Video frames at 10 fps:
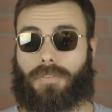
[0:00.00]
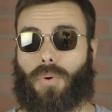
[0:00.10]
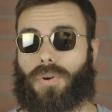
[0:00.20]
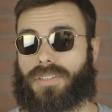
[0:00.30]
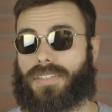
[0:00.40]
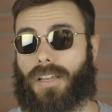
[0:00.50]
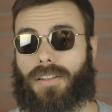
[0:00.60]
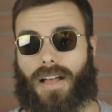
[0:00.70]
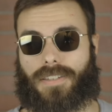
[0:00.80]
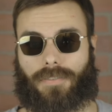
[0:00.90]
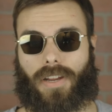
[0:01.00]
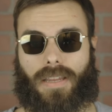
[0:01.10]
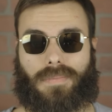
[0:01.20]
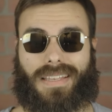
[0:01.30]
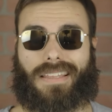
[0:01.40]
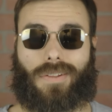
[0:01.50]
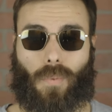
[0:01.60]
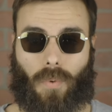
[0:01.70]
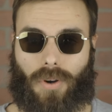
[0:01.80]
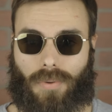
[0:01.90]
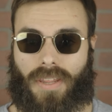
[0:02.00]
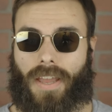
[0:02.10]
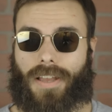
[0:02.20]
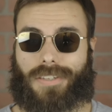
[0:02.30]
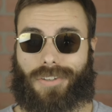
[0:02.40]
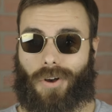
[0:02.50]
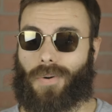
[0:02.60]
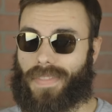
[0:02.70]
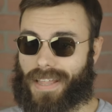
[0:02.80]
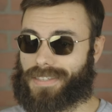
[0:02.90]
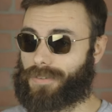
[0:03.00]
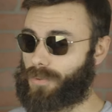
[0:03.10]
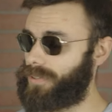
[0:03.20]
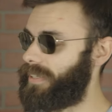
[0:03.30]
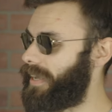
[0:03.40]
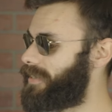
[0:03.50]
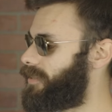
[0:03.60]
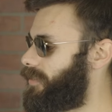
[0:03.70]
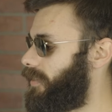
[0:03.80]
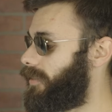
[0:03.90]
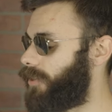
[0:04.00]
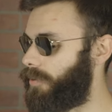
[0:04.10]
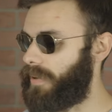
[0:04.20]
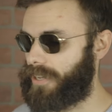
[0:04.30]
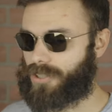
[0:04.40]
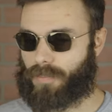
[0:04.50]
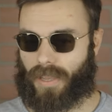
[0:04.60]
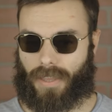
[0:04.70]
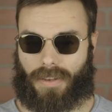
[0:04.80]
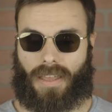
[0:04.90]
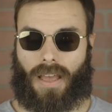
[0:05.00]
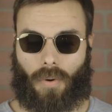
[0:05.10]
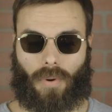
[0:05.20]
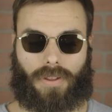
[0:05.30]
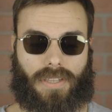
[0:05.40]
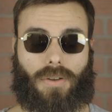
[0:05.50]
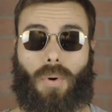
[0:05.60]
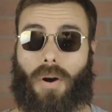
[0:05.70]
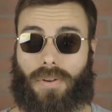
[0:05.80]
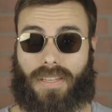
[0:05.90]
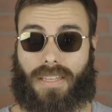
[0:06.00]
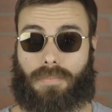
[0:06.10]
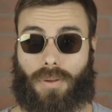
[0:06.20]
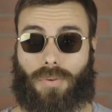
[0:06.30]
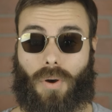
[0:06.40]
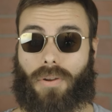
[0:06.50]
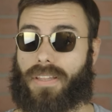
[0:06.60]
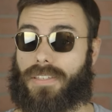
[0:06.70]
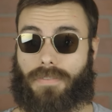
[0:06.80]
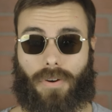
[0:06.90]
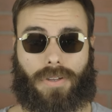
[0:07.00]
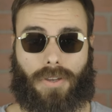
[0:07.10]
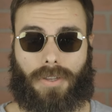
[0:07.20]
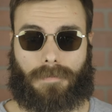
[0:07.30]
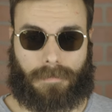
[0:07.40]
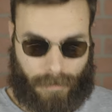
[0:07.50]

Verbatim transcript: of course sunglass frames in the world, so that's really nice to see that these are made in Japan where the quality and build quality is very good.